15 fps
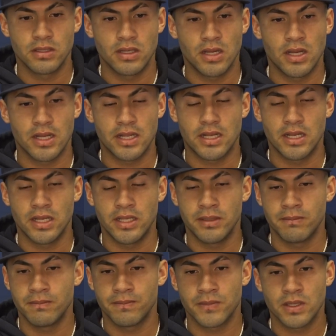uh,
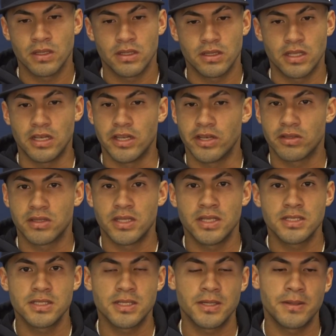clean the little
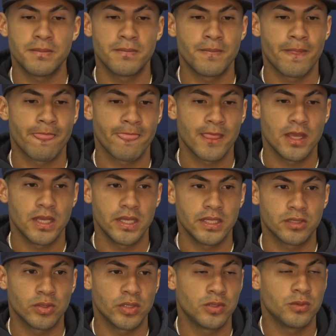things, and
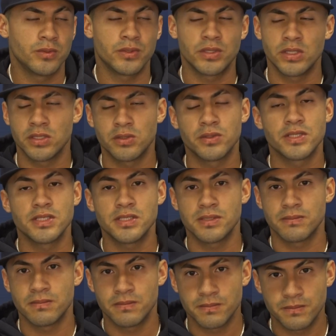and try to be ready to the season.